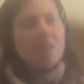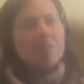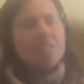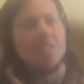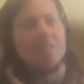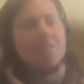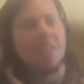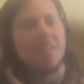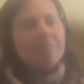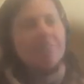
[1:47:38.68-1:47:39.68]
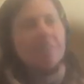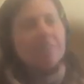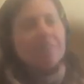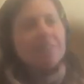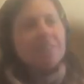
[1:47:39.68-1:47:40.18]
Well, it's yeah,
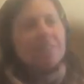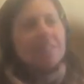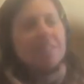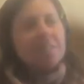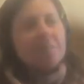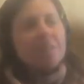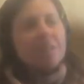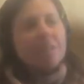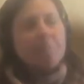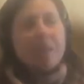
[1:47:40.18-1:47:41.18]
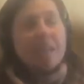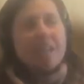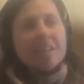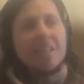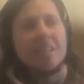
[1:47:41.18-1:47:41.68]
a little bit longer, but
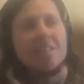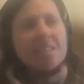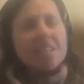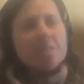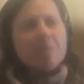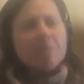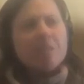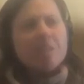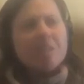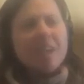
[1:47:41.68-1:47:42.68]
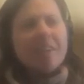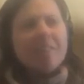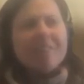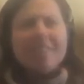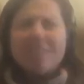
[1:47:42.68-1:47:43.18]
yeah, it's been really good.
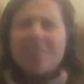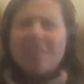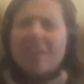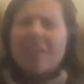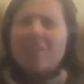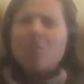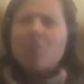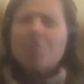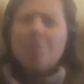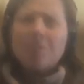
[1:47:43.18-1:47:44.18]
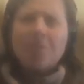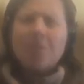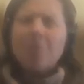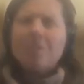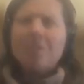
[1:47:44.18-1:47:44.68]
I told you
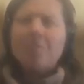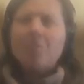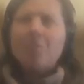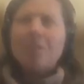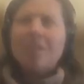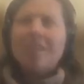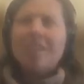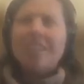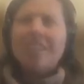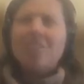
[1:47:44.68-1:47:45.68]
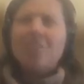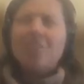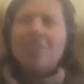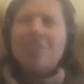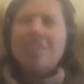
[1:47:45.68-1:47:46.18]
before we started recording that, like,
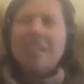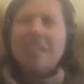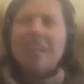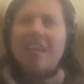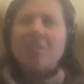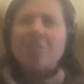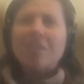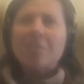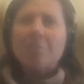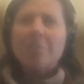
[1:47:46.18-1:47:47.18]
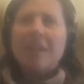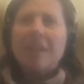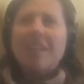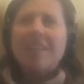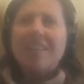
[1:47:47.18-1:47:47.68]
intuition said I don't need to
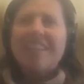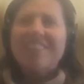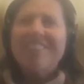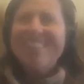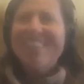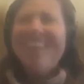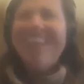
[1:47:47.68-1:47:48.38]
prepare anything.